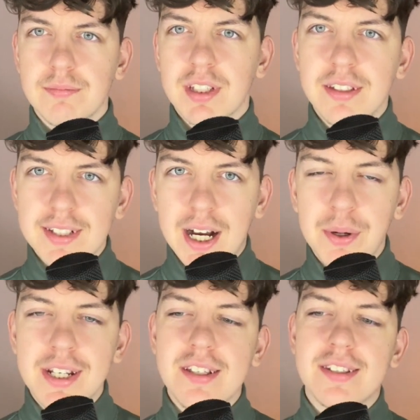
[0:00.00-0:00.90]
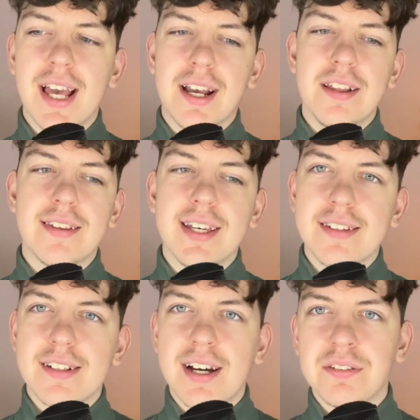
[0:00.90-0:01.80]
He's now in his 2nd
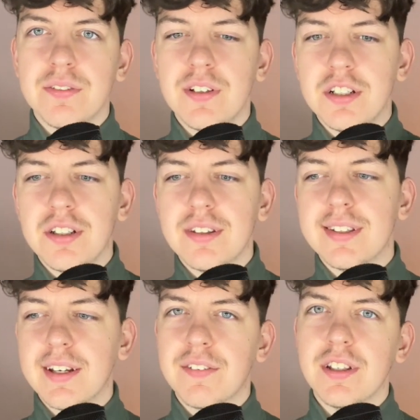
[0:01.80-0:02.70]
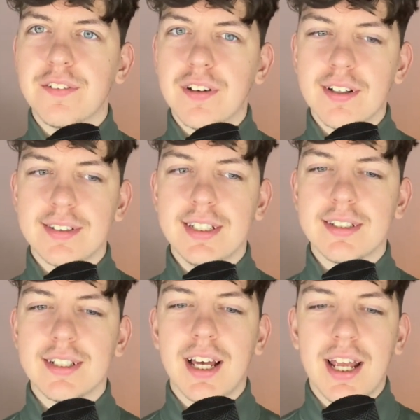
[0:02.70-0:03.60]
season after finishing 6th in his first
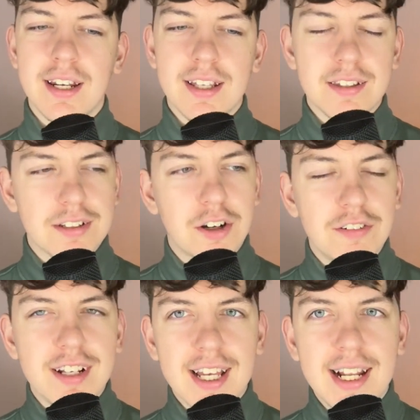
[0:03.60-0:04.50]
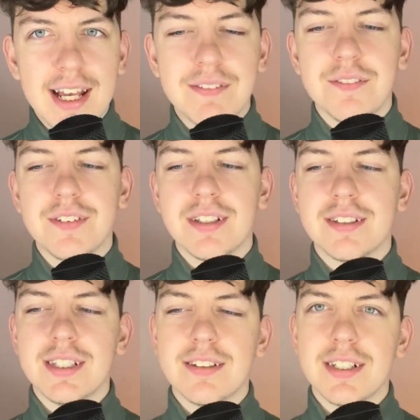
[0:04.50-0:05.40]
season, and is currently 11th this
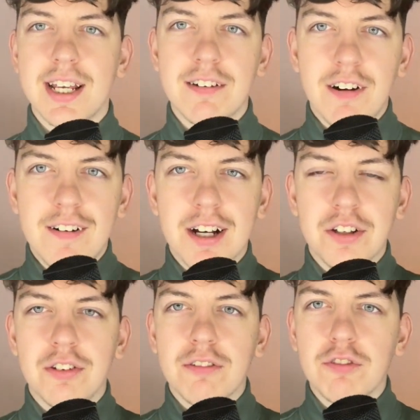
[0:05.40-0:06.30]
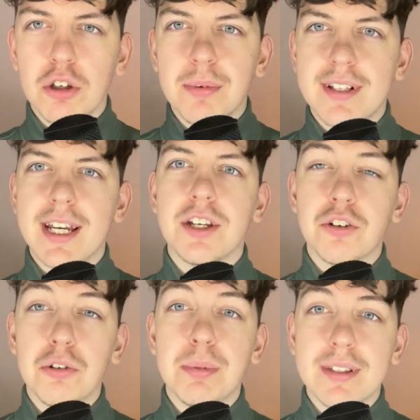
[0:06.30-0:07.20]
season, and there are actually some rumours that he
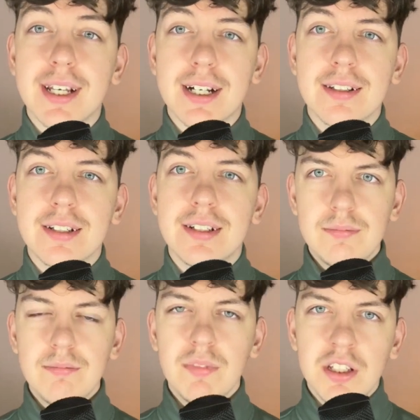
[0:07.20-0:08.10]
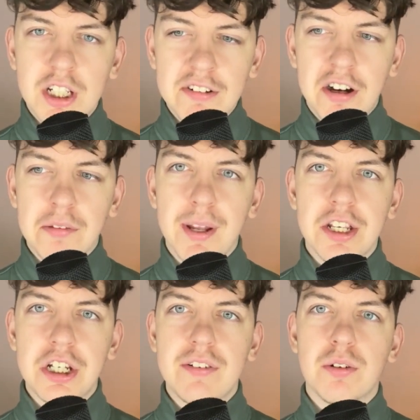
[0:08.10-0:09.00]
could be sacked. Gerrard's
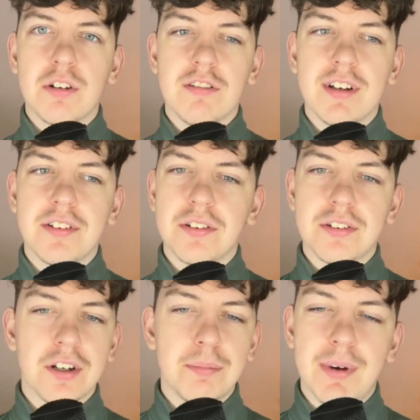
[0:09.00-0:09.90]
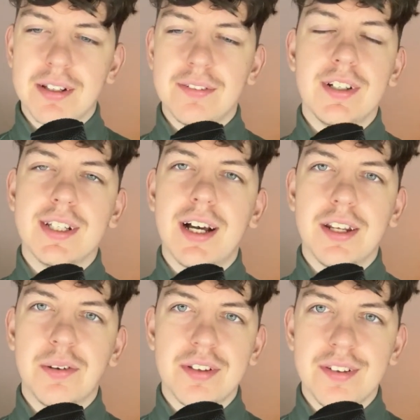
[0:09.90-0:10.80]
managerial career has just gone massively
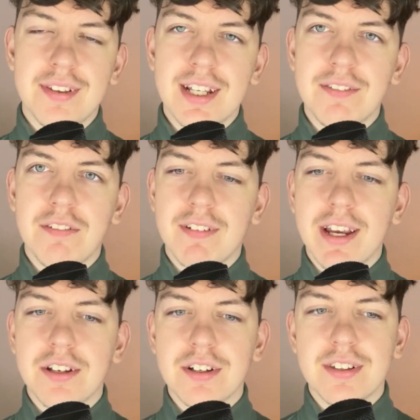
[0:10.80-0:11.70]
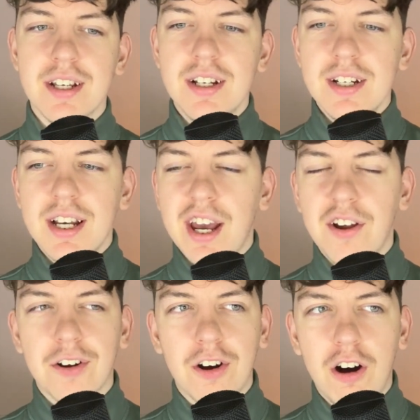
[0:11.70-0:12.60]
downhill since leaving Rangers, and
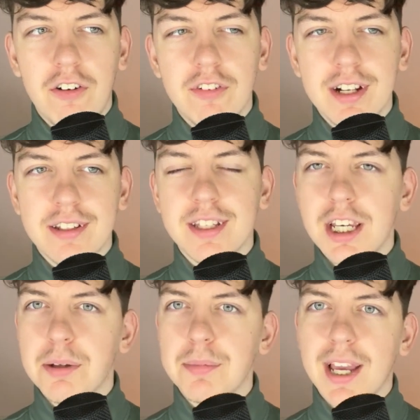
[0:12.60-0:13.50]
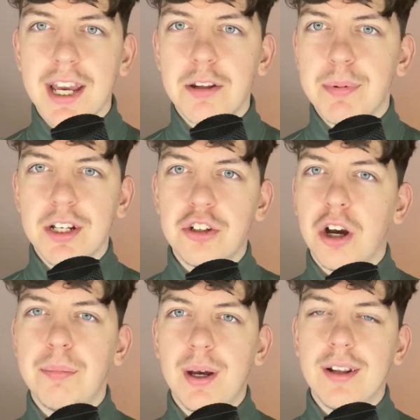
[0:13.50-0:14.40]
I can't really see him getting a big
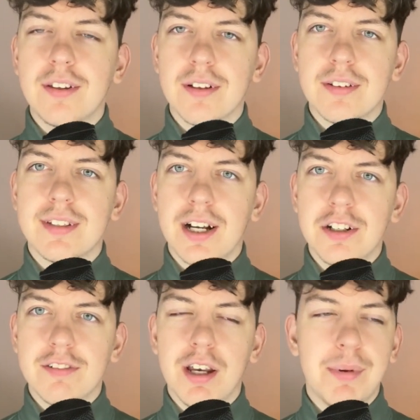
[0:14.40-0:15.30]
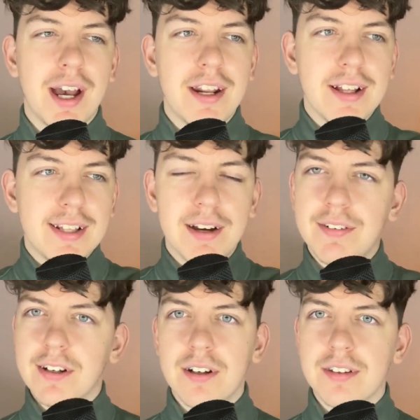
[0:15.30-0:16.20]
job now that he's gone to Saudi Arabia, and I
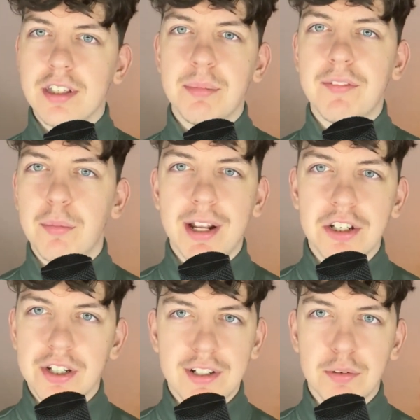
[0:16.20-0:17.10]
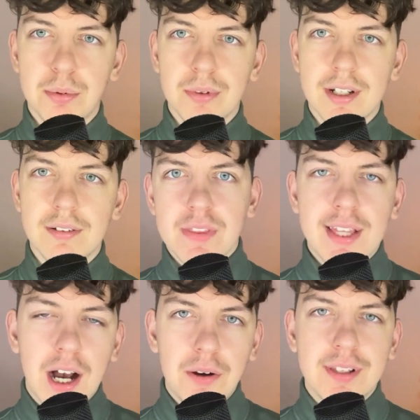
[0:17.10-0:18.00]
definitely can't see him ever managing Liverpool now.
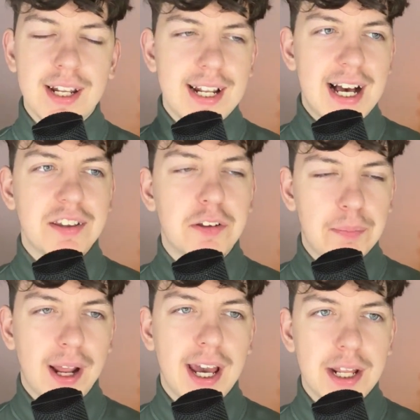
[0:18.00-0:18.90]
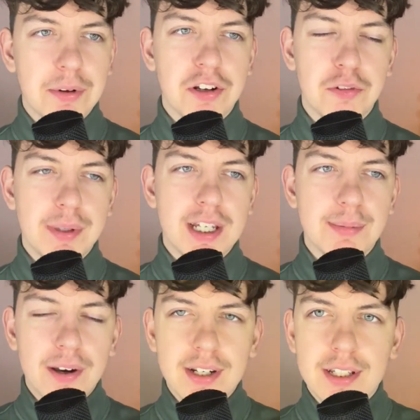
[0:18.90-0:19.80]
Now, the last player that we're going to speak
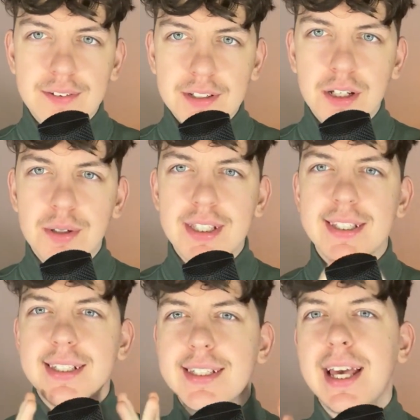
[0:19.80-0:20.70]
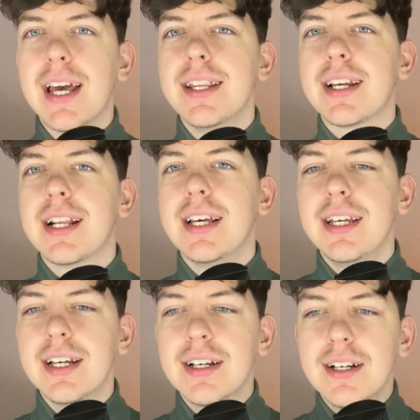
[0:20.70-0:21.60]
about in this video is
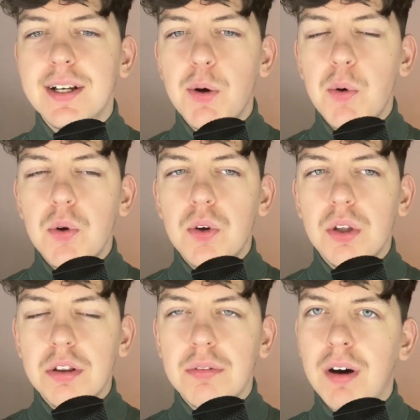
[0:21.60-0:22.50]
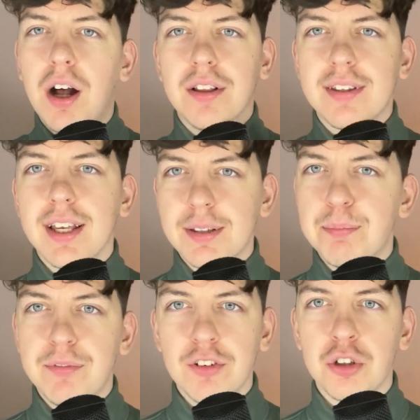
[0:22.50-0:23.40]
technically, I'd say
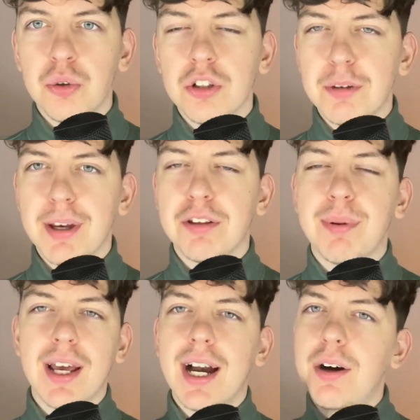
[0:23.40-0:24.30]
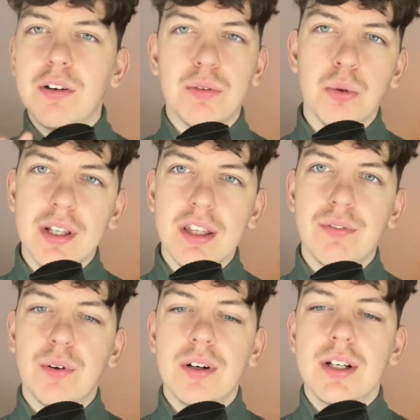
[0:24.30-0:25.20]
for sure, the best player out of all these
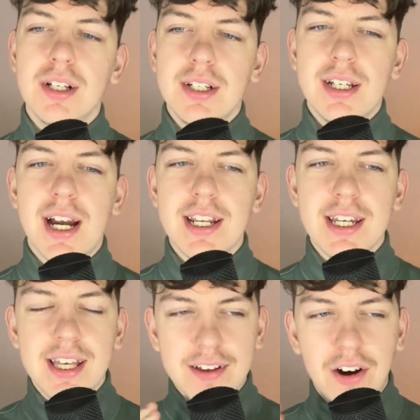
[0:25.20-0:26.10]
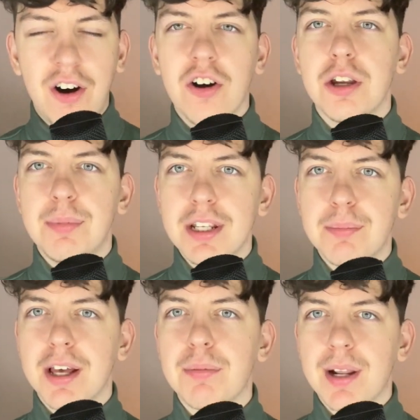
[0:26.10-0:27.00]
4, and he is arguably the
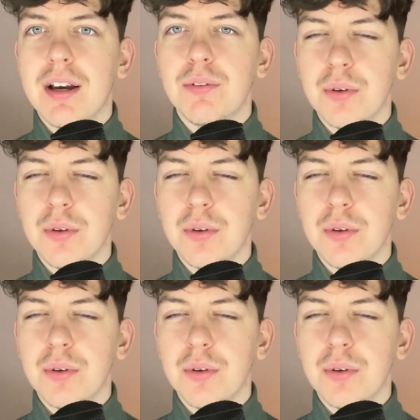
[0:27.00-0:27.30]
best player of all